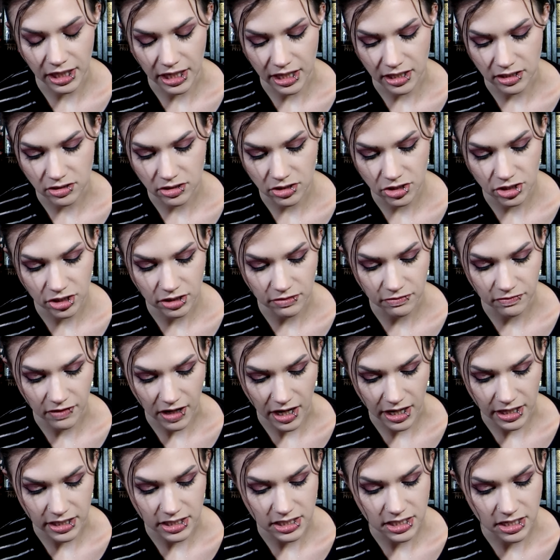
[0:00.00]
answers she
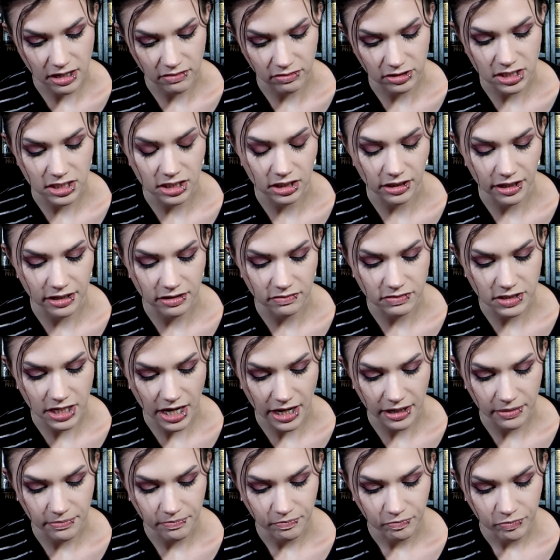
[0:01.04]
finds never see the light of day.